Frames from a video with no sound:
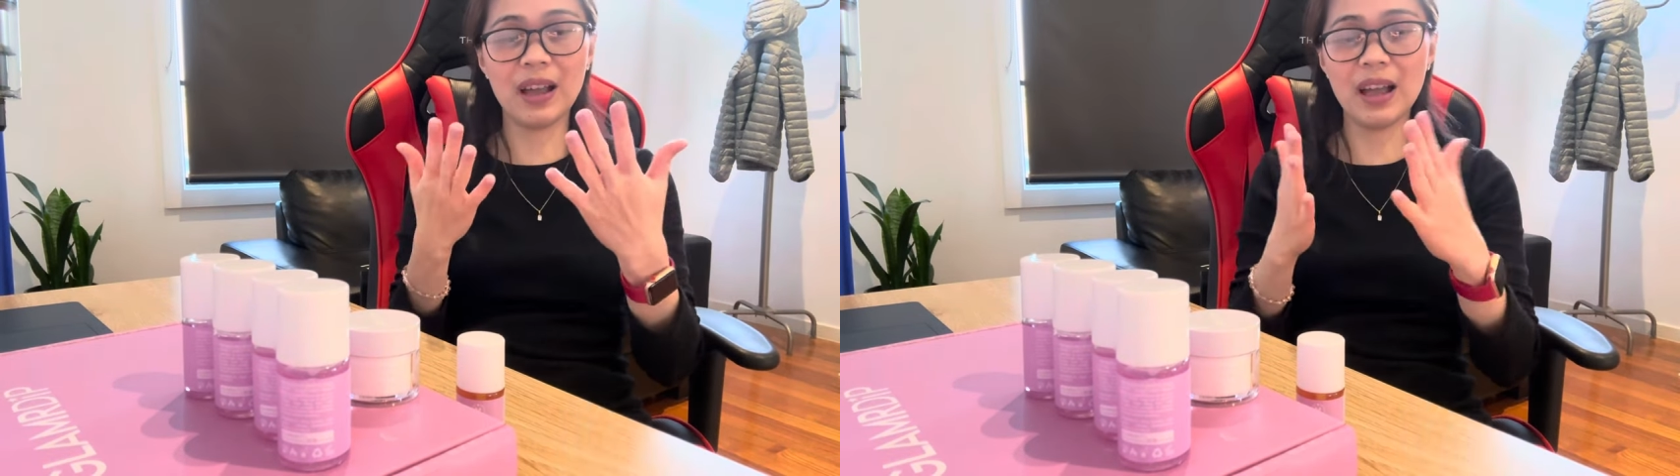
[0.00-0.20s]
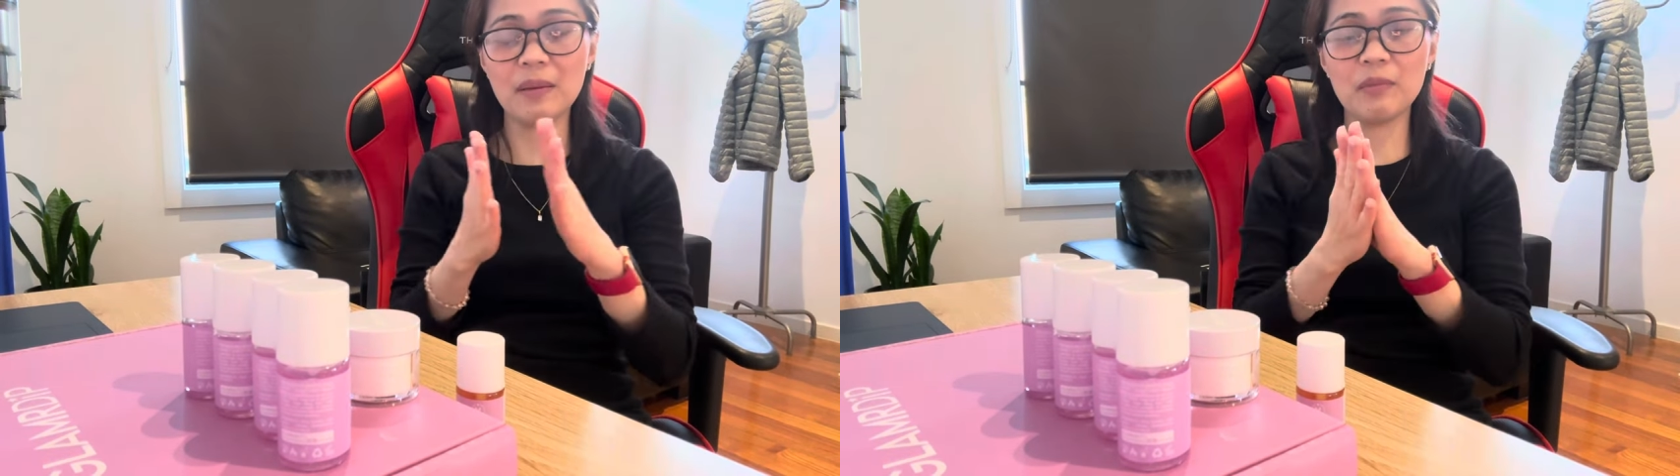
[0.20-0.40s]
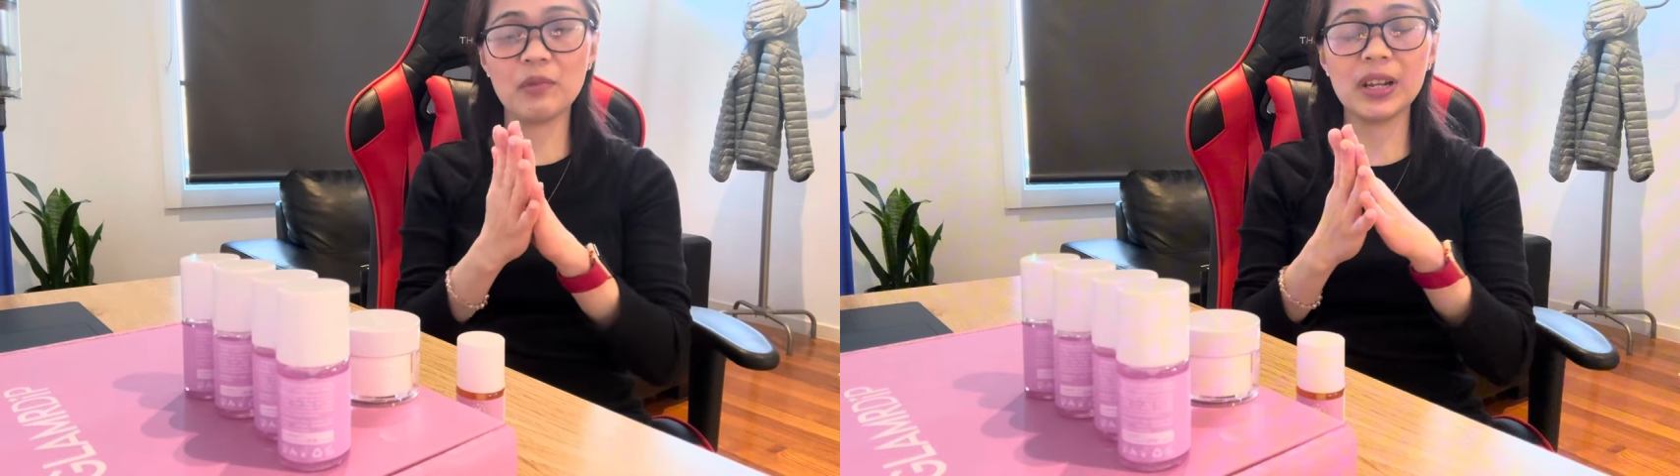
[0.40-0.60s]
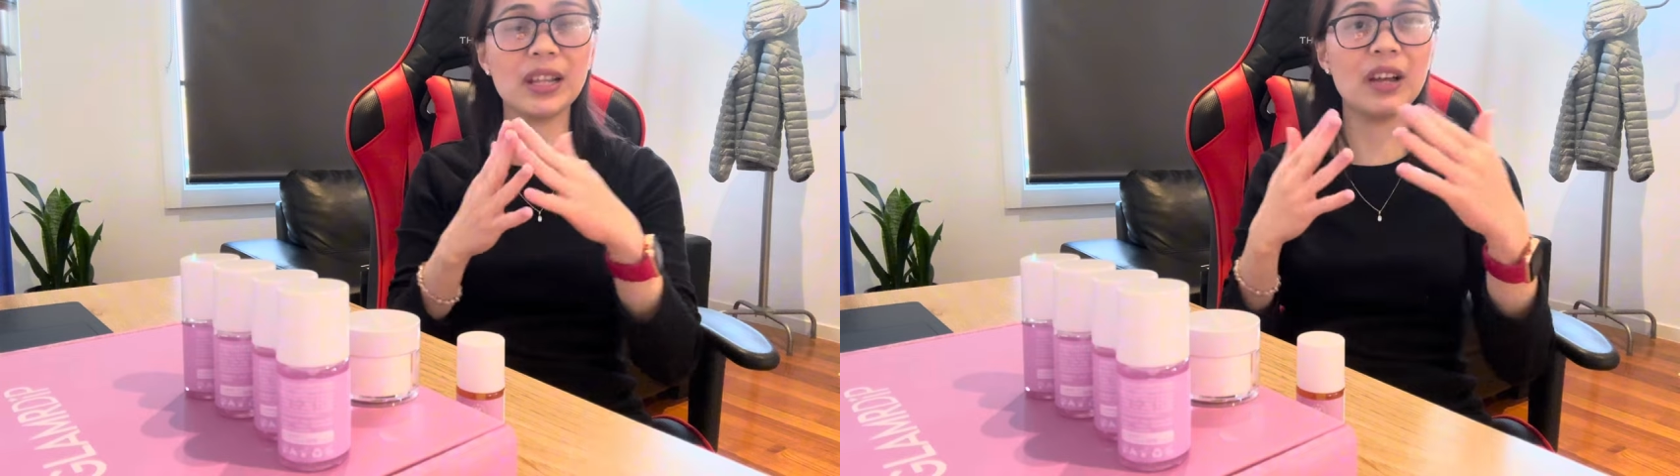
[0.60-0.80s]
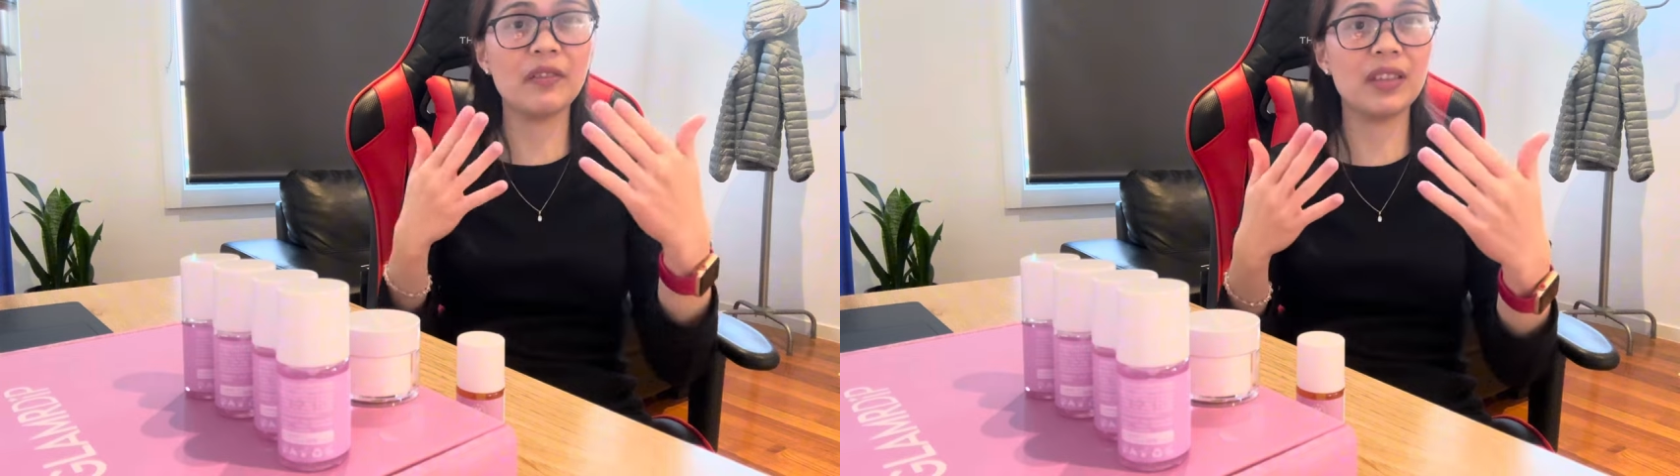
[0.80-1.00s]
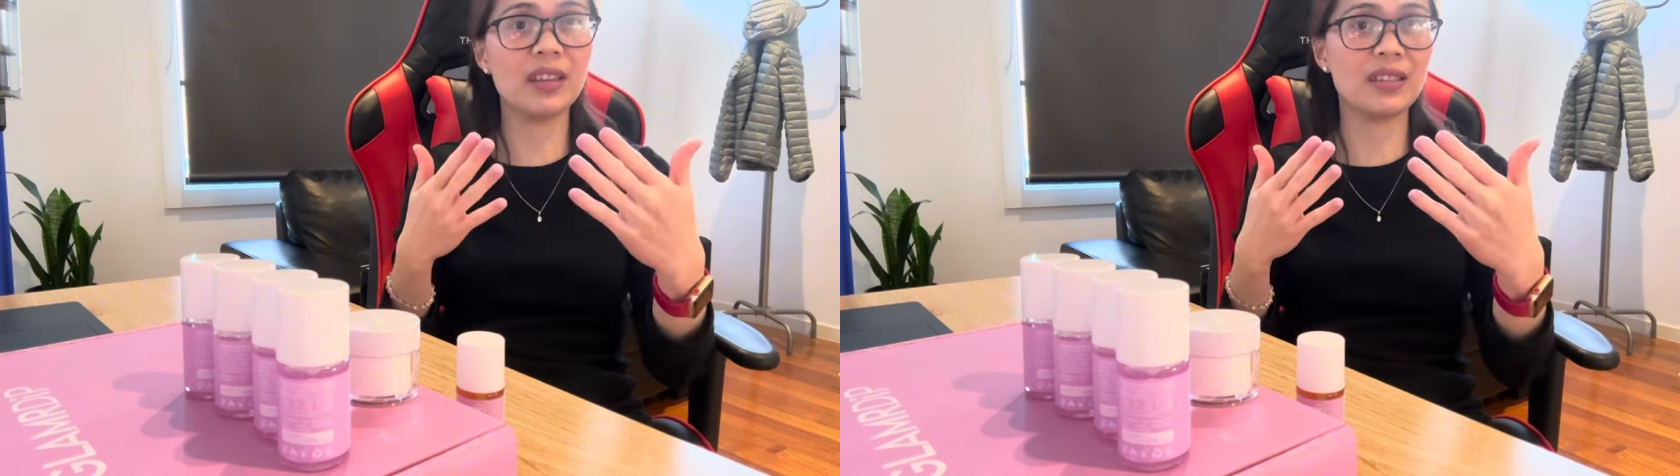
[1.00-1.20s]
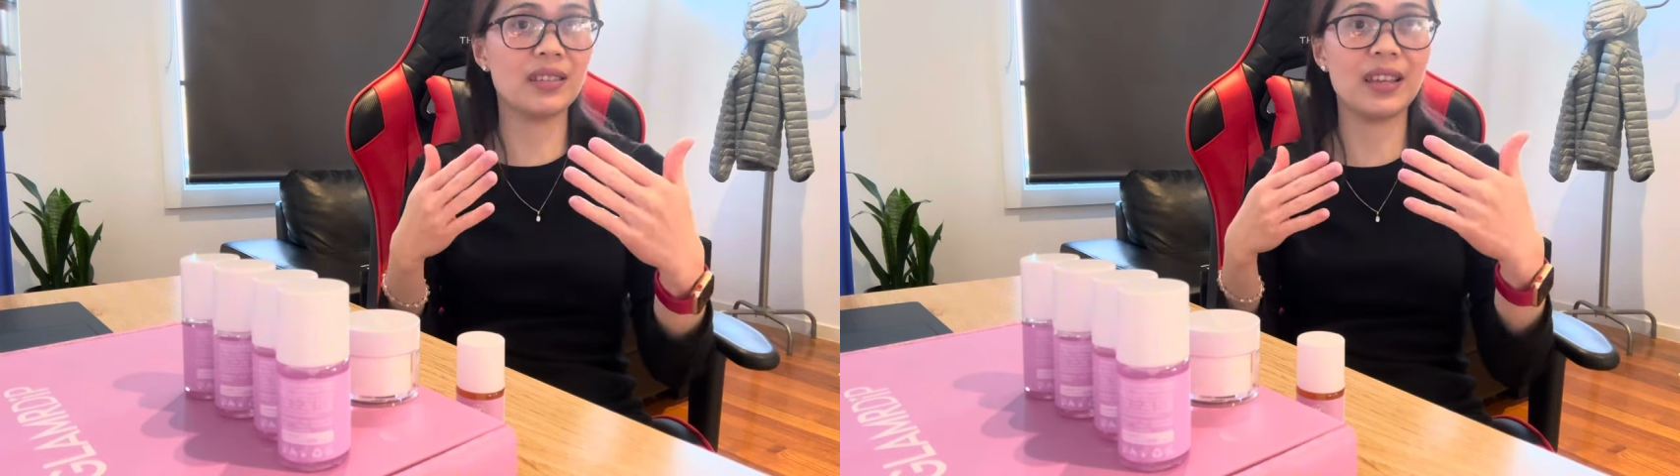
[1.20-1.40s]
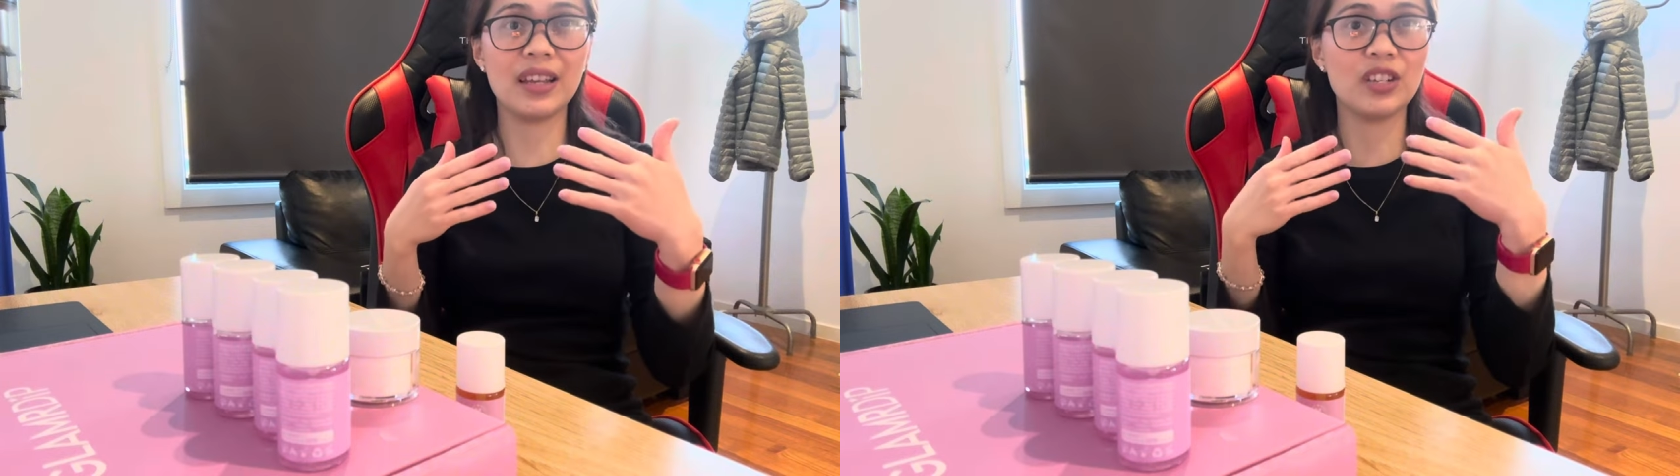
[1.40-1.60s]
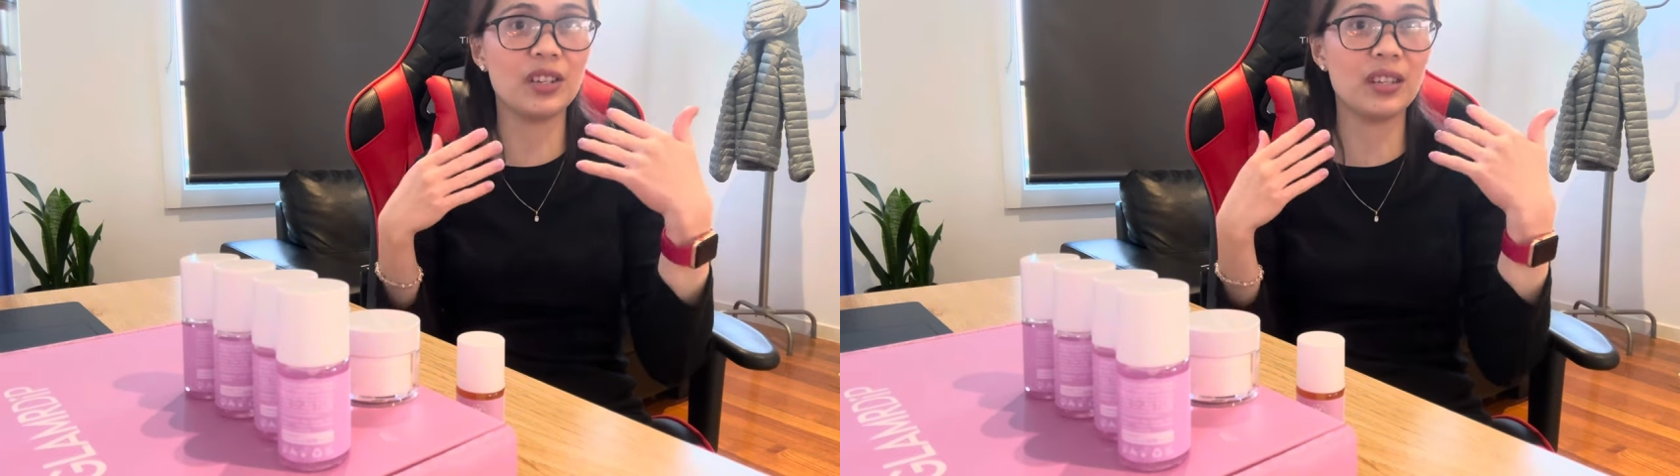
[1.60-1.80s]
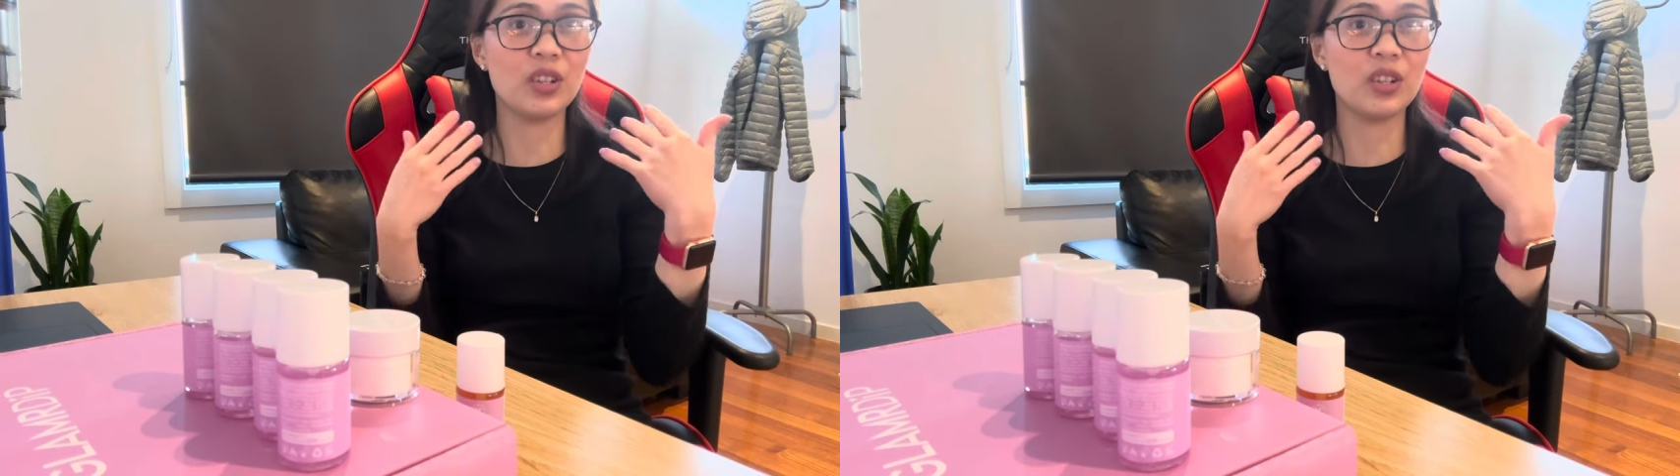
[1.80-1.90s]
I'm really loving this because I can just